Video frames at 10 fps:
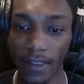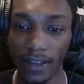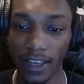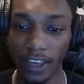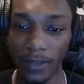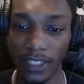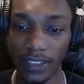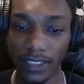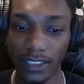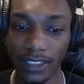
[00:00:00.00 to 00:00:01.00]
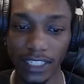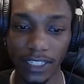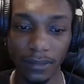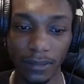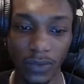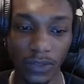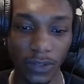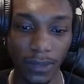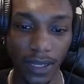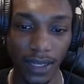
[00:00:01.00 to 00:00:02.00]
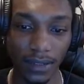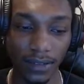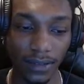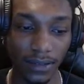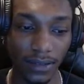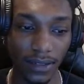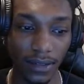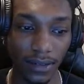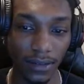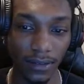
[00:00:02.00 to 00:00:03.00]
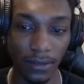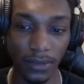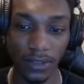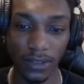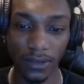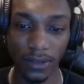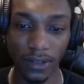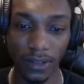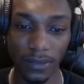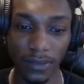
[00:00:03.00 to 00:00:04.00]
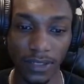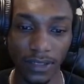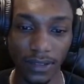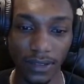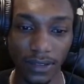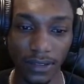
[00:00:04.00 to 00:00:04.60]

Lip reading: And we need to skip booster packs now, so I'm gonna,